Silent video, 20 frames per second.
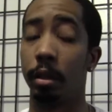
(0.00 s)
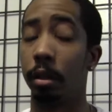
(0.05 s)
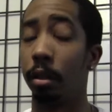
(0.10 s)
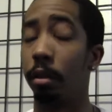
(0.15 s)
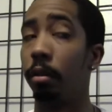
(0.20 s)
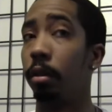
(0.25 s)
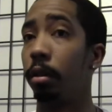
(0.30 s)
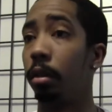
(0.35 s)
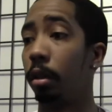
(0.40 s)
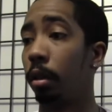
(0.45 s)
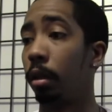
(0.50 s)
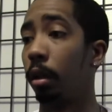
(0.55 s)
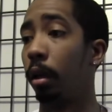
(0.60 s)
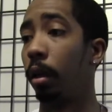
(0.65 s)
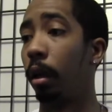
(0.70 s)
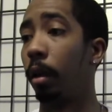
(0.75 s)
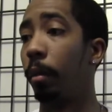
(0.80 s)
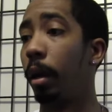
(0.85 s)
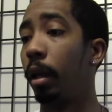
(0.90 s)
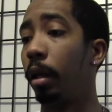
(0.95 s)
Seriously,
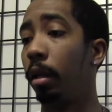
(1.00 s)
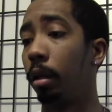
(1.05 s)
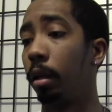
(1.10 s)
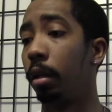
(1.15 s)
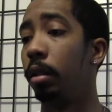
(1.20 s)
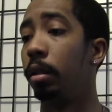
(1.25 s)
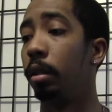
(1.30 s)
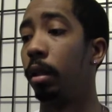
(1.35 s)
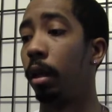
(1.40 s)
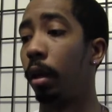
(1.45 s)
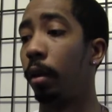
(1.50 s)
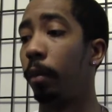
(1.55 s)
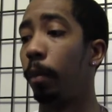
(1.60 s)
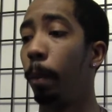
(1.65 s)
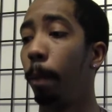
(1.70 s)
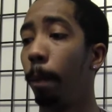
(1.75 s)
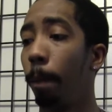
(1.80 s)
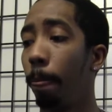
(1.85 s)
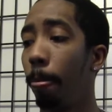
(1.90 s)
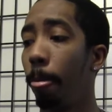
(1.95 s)
like, I might look into that
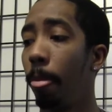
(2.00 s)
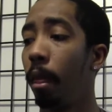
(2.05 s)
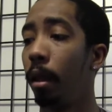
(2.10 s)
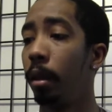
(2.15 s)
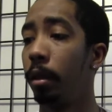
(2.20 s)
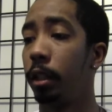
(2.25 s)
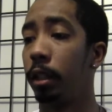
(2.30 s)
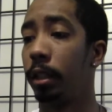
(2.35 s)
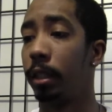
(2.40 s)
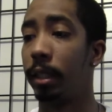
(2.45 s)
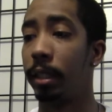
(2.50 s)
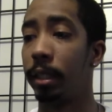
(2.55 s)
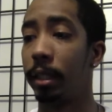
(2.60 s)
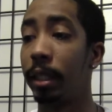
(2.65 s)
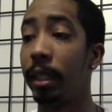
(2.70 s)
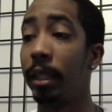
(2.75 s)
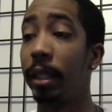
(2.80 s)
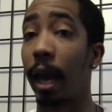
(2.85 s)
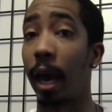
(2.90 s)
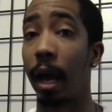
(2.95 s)
just to
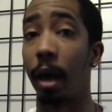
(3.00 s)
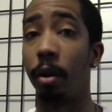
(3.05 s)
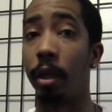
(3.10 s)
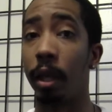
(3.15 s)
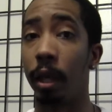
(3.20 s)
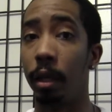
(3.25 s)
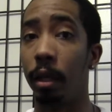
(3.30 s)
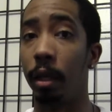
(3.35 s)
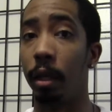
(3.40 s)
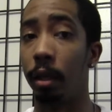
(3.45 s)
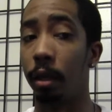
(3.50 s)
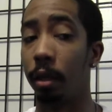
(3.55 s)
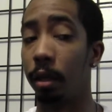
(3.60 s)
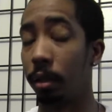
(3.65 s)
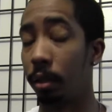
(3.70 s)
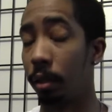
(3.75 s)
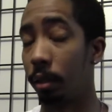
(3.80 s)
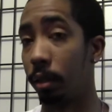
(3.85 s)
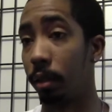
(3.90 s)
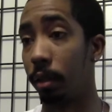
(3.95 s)
see how they did it,
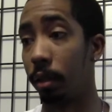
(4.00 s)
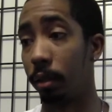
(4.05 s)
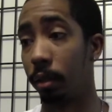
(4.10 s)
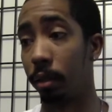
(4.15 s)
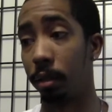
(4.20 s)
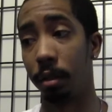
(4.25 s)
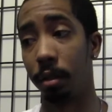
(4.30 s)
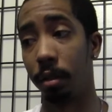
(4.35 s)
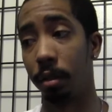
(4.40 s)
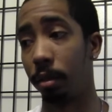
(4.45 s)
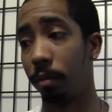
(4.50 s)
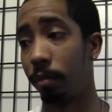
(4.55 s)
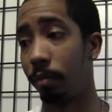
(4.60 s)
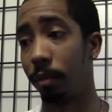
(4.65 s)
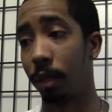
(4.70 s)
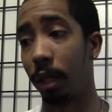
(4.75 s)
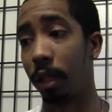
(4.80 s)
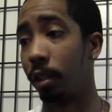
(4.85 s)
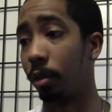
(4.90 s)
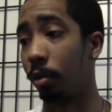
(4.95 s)
because
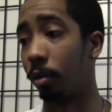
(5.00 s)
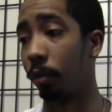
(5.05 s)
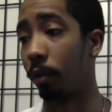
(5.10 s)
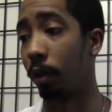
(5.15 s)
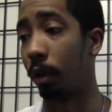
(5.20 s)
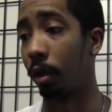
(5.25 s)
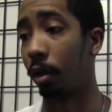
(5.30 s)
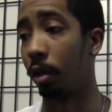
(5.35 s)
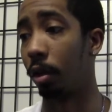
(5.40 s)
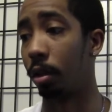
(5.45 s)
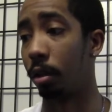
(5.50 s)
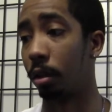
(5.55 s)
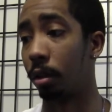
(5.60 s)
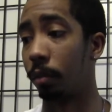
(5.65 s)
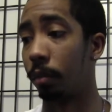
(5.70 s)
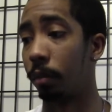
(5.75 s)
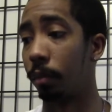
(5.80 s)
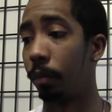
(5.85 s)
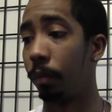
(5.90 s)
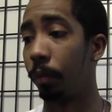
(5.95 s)
that shit was fucking
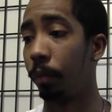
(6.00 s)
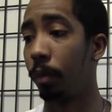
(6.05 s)
awesome.